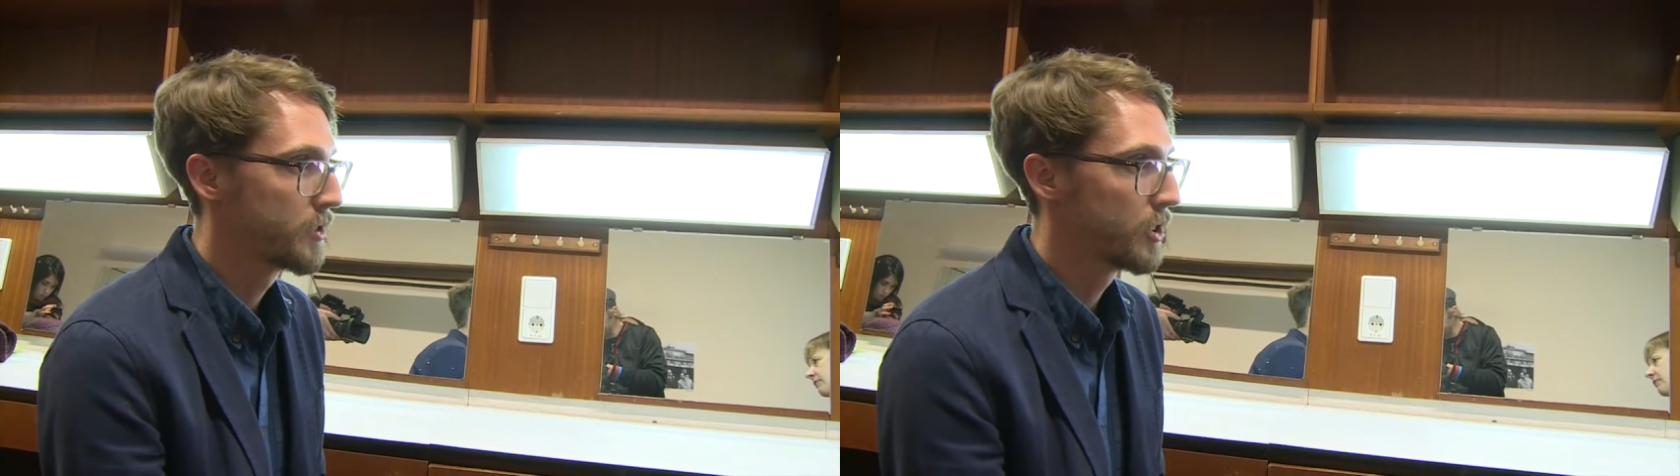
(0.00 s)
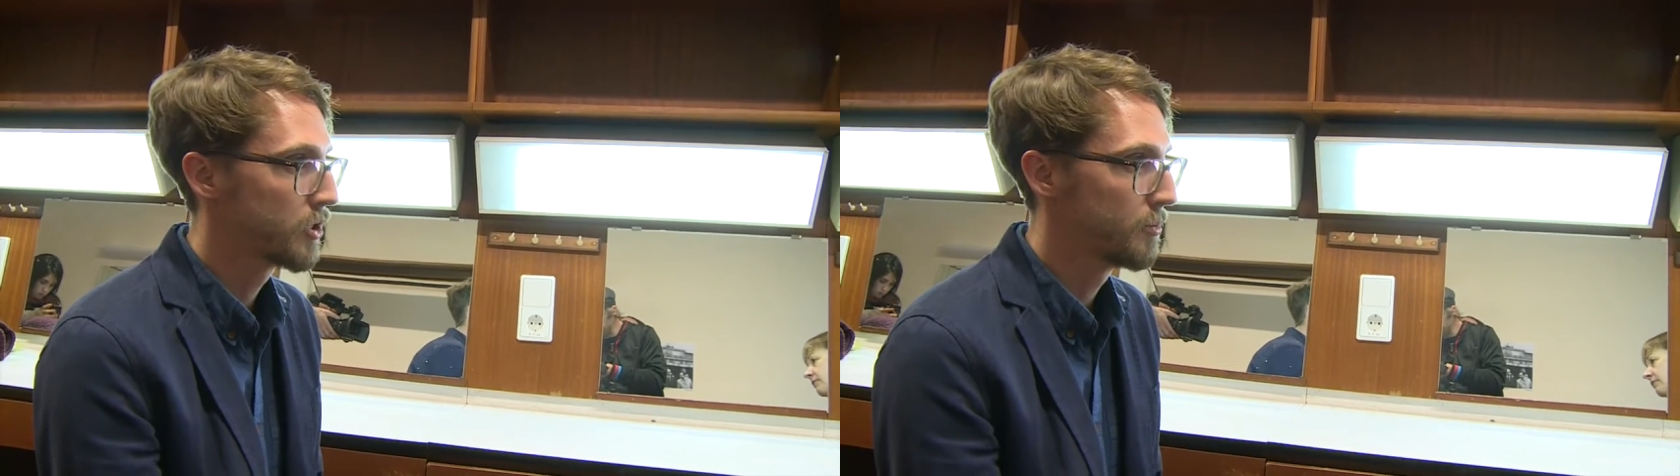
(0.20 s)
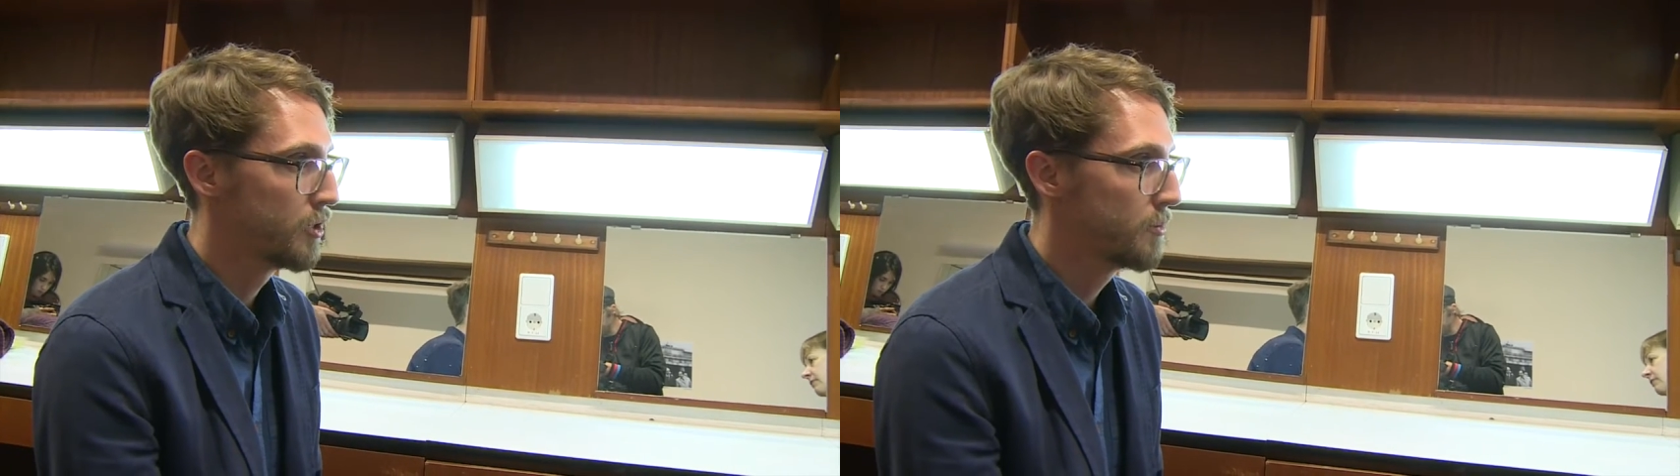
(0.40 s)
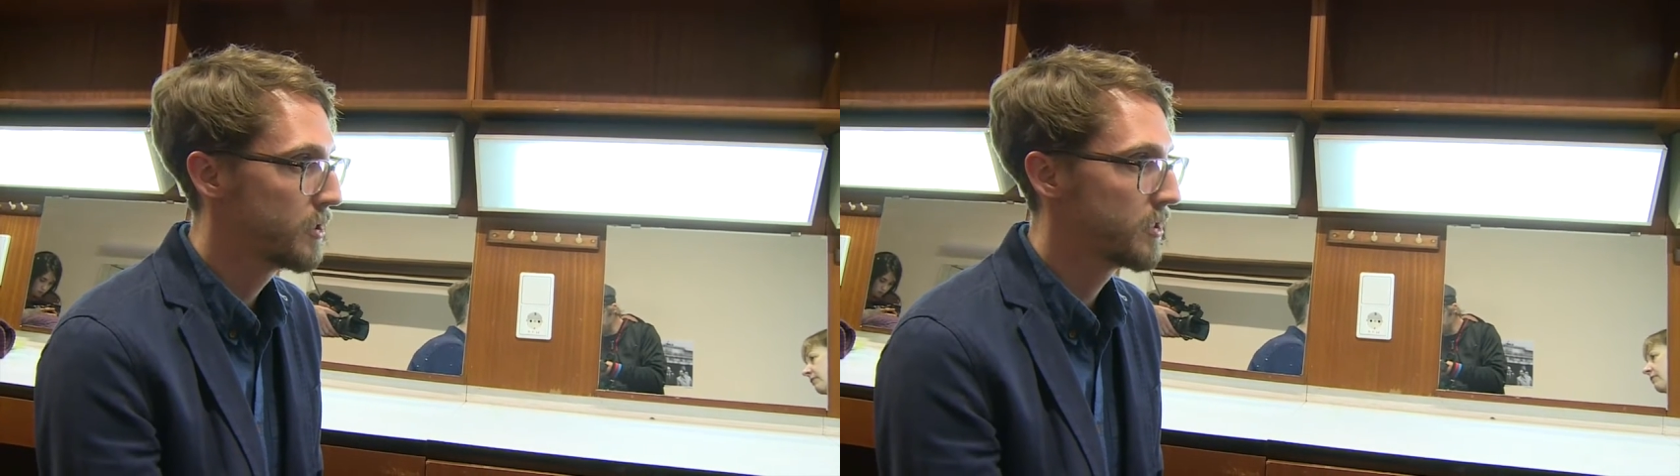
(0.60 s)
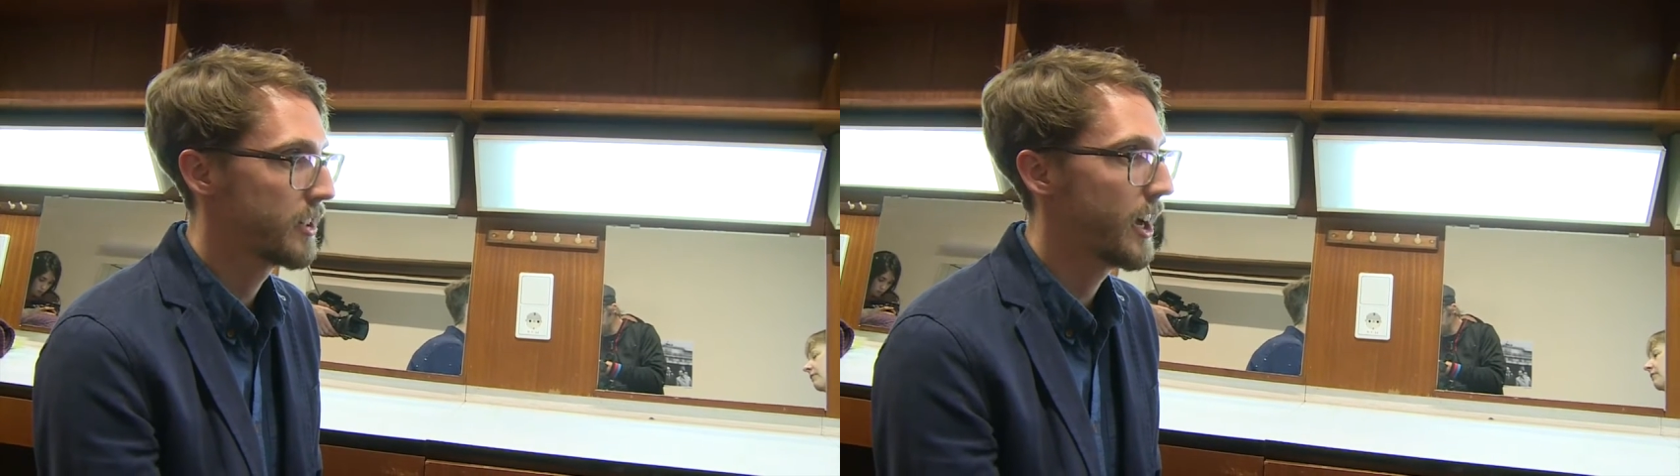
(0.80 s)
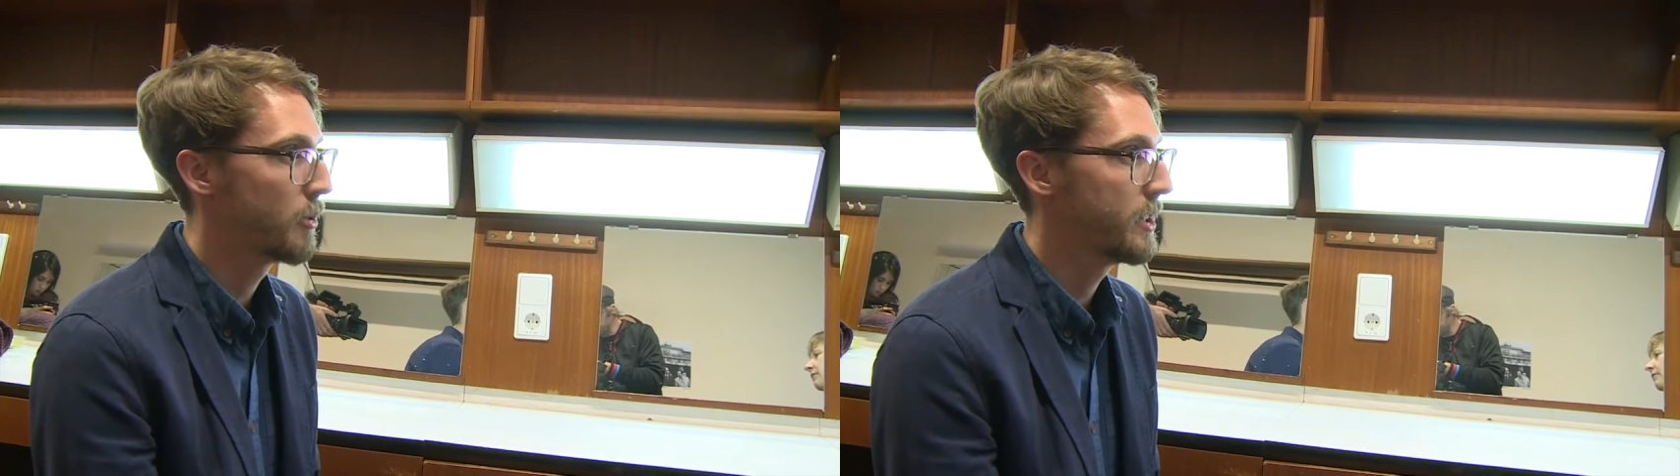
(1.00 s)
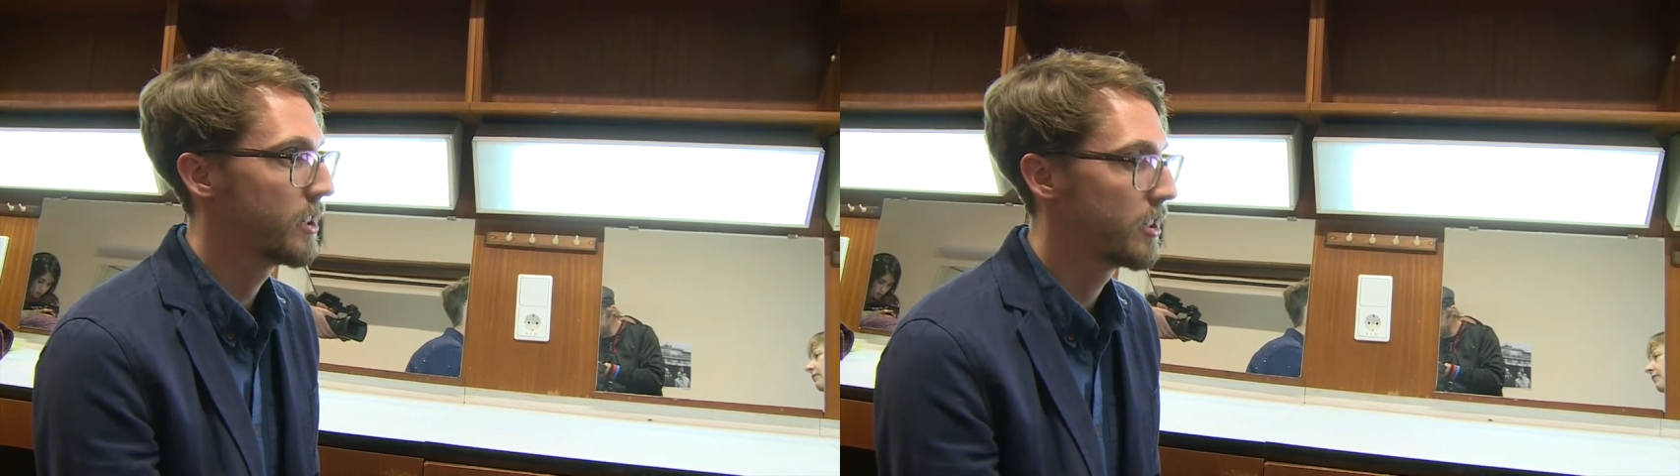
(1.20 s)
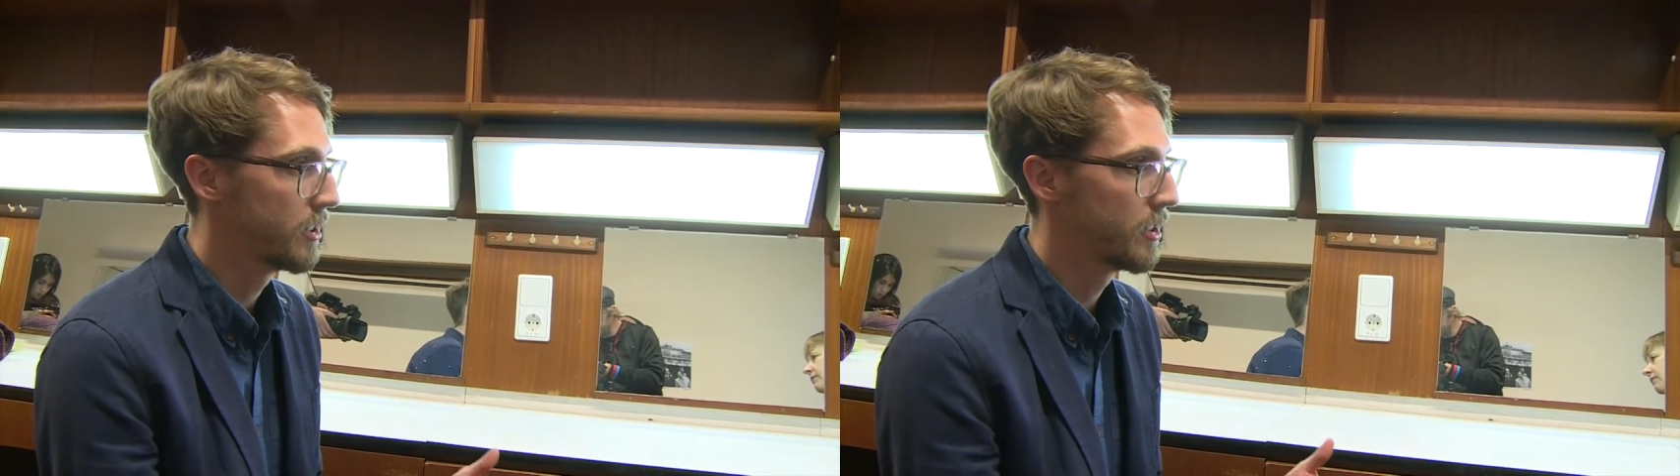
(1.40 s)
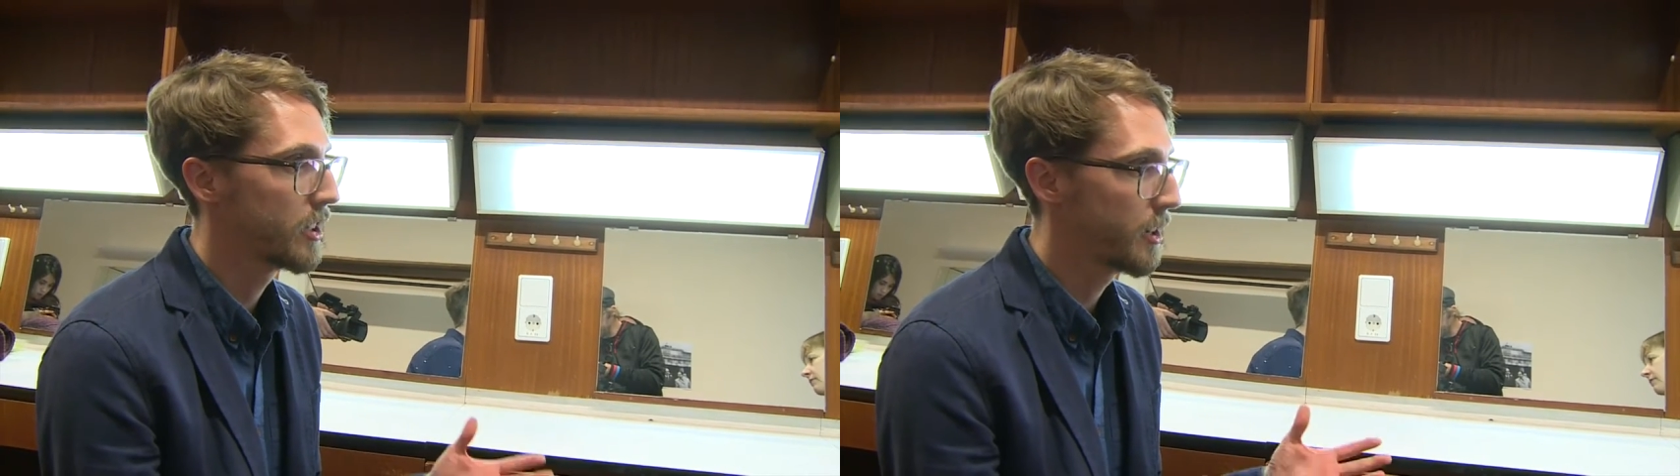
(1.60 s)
social movements and how we can